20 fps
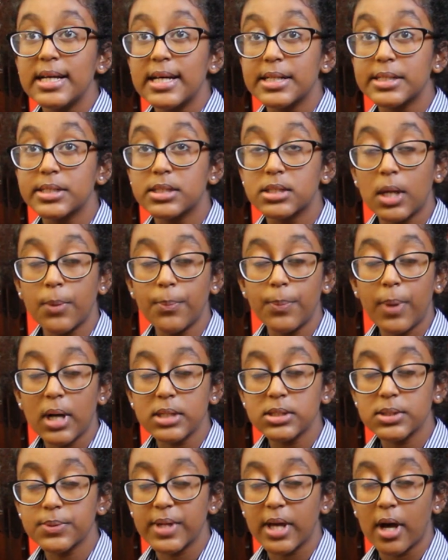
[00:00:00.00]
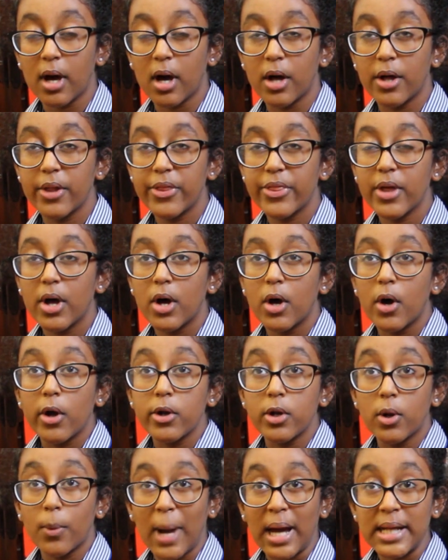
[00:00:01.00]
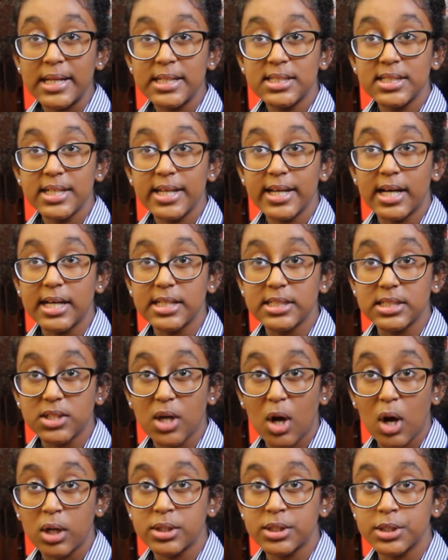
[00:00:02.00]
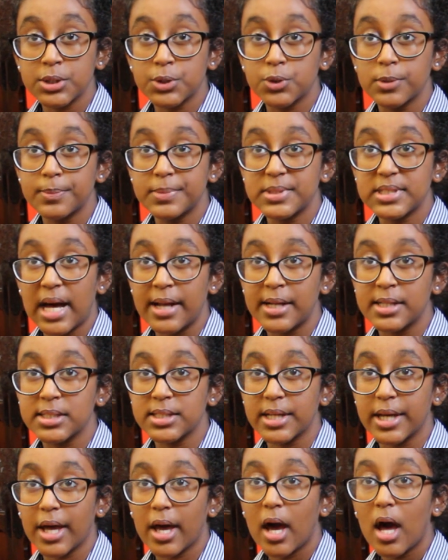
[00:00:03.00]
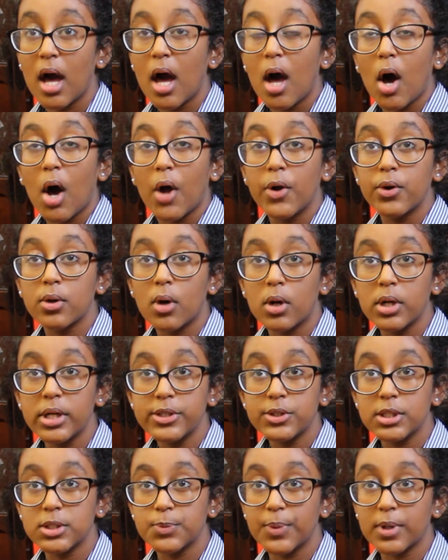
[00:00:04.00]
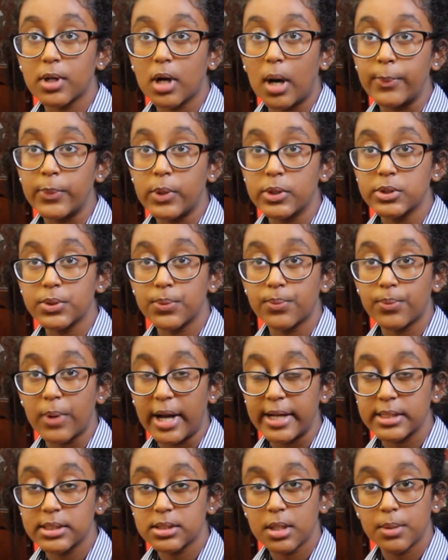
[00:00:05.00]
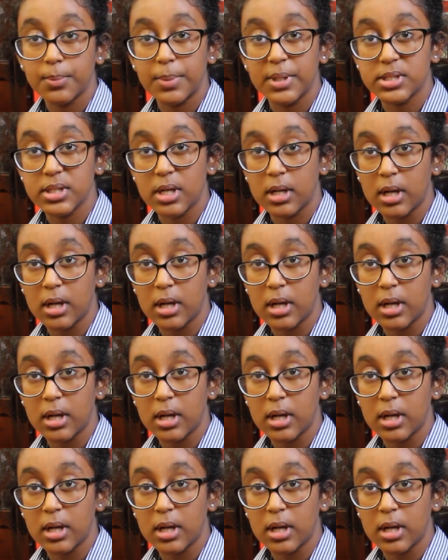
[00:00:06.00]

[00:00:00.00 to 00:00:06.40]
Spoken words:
In some parts of the earth, normality has turned into obscenity, and knowledge has become not a right, but a